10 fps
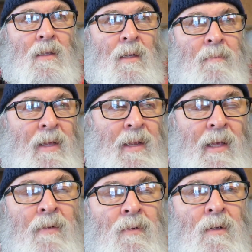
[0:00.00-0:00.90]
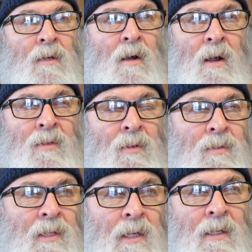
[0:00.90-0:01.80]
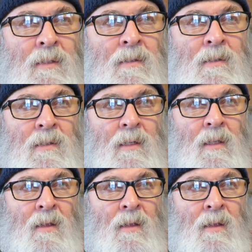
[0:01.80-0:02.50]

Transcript: the medieval Carthusians,